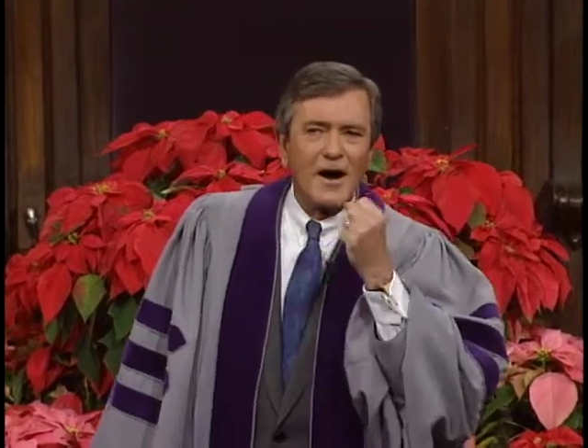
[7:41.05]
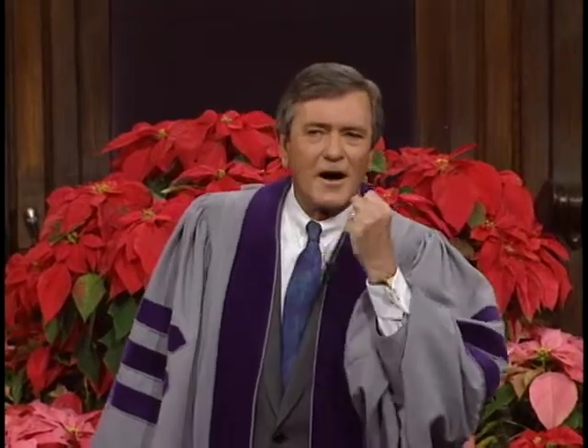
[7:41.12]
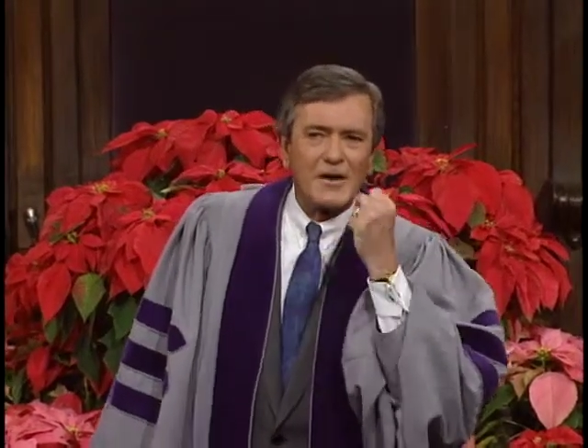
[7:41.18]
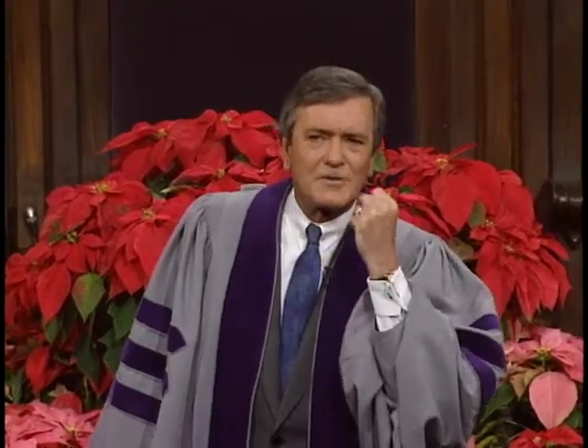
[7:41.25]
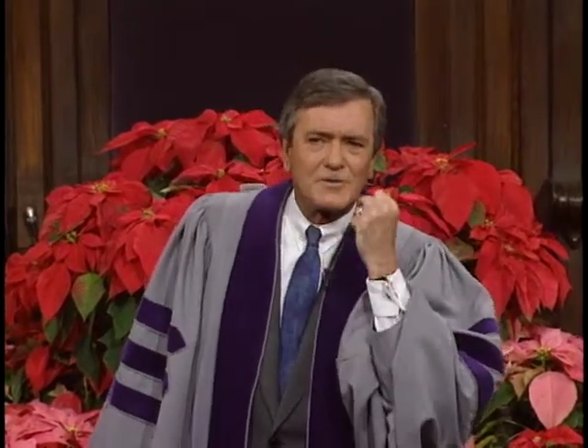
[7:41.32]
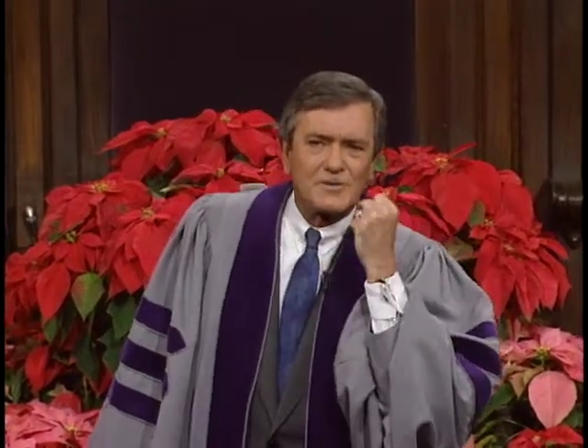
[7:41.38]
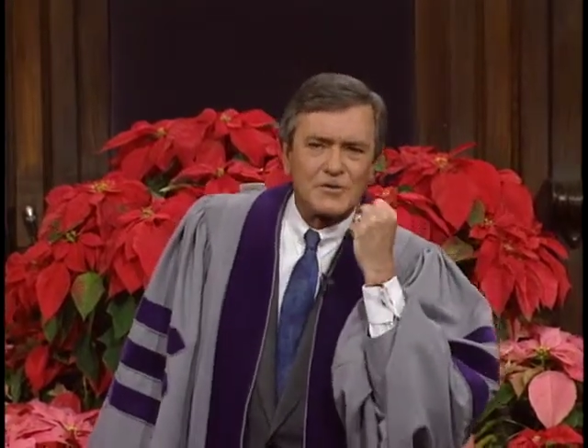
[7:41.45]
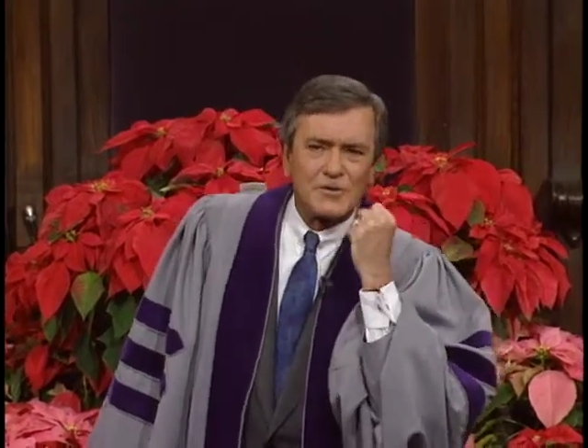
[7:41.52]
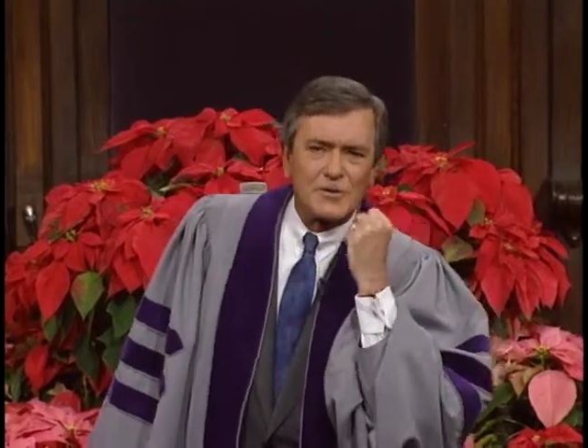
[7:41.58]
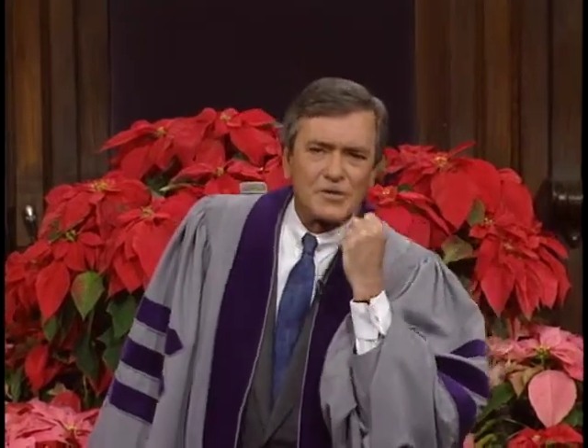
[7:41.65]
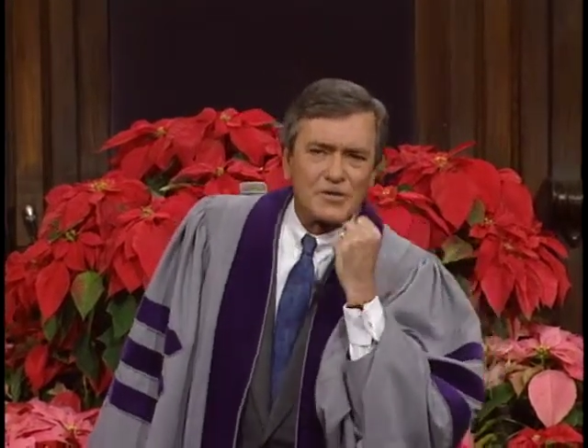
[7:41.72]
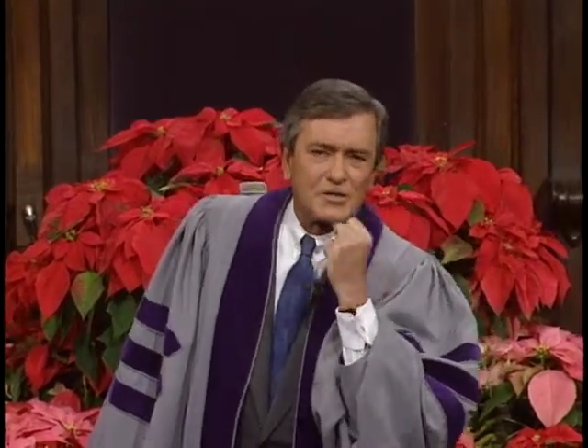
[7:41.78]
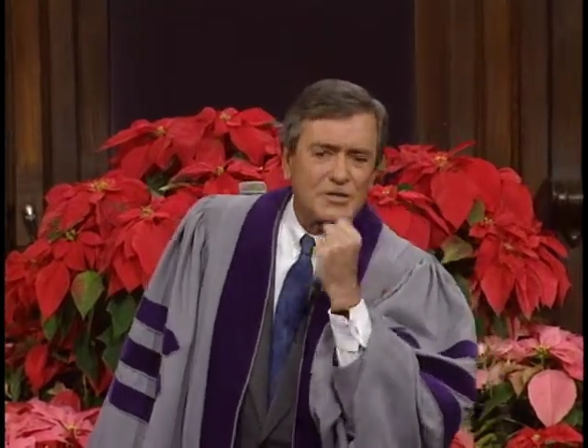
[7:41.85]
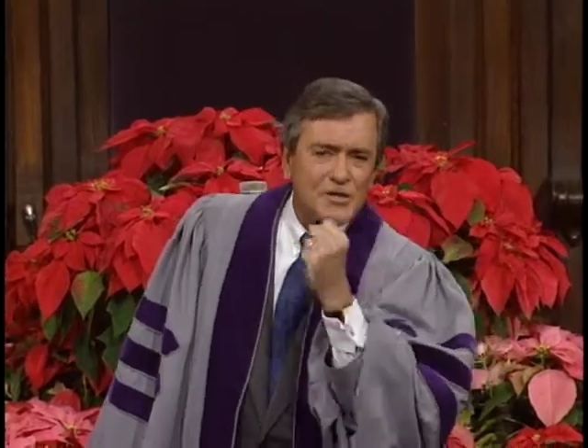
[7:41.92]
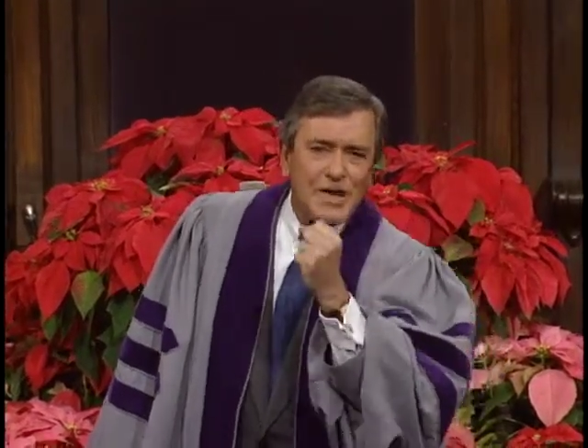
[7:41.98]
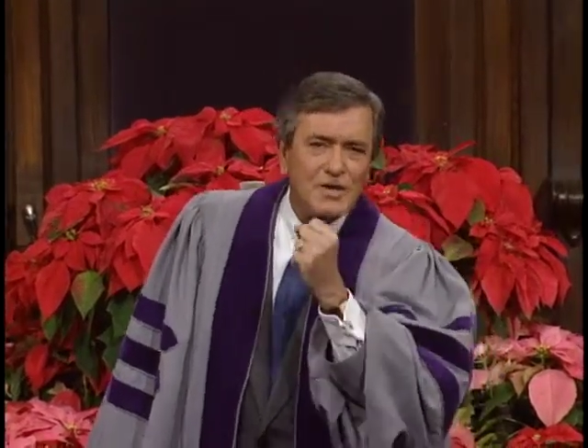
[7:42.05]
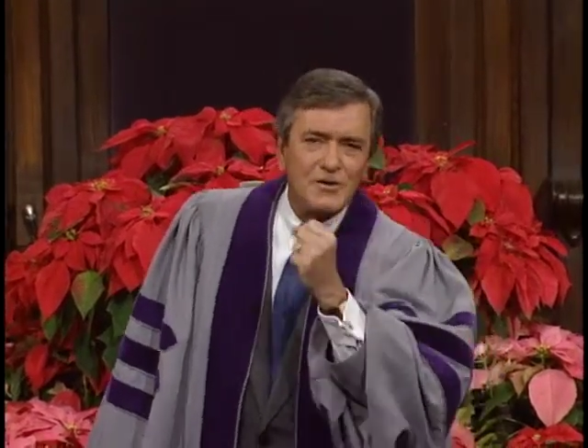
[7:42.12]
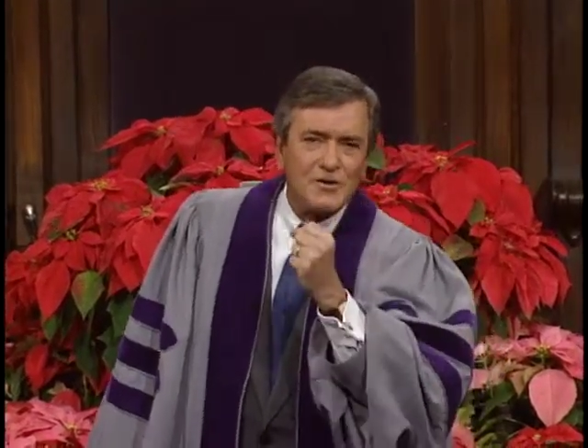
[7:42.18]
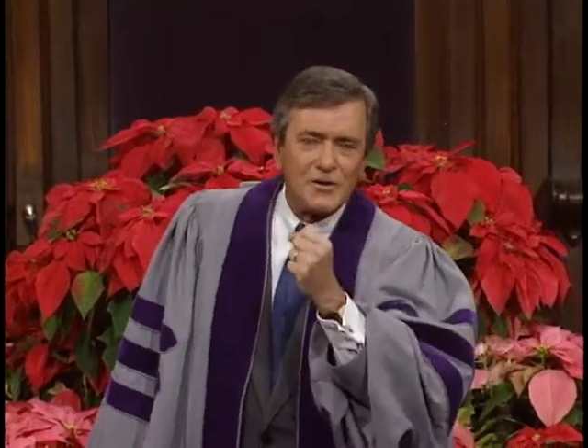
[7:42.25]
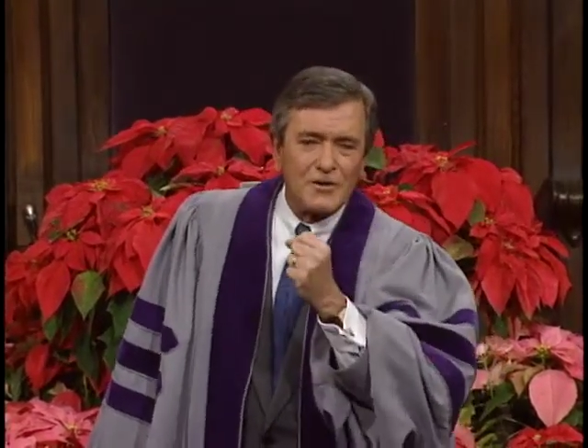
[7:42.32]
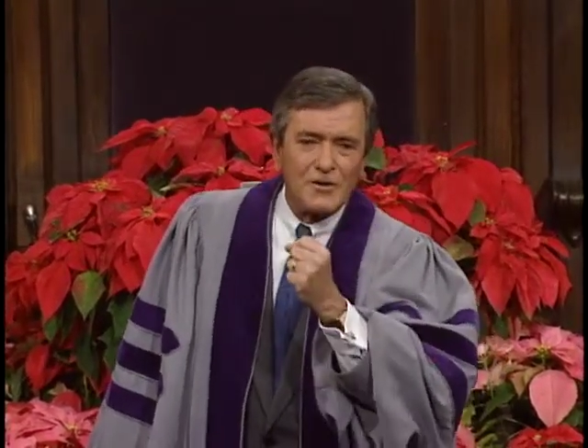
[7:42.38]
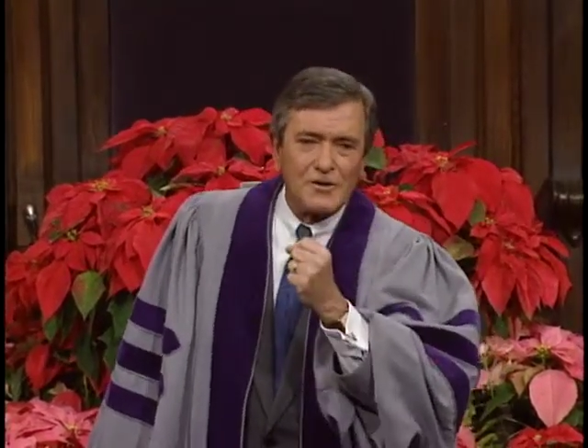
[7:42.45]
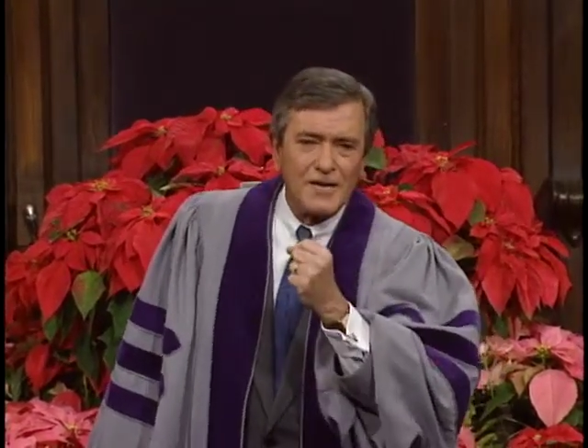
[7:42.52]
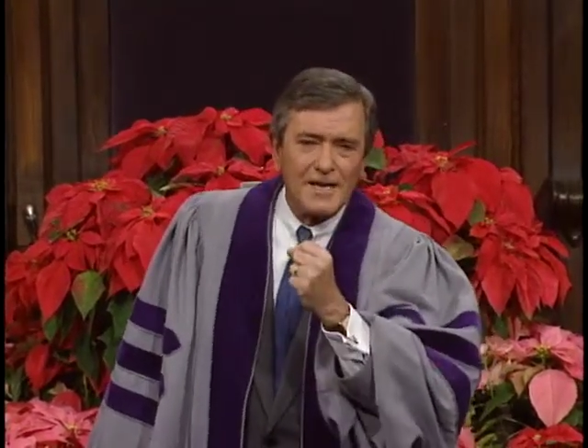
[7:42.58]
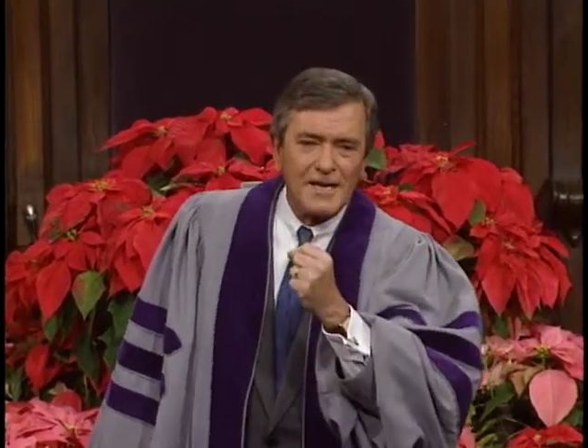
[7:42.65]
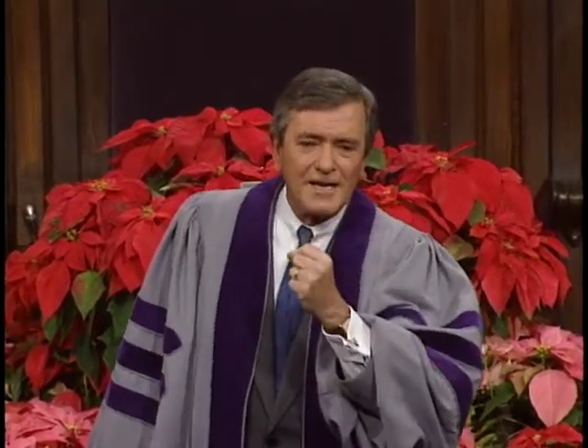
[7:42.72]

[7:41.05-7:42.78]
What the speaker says: a crescendo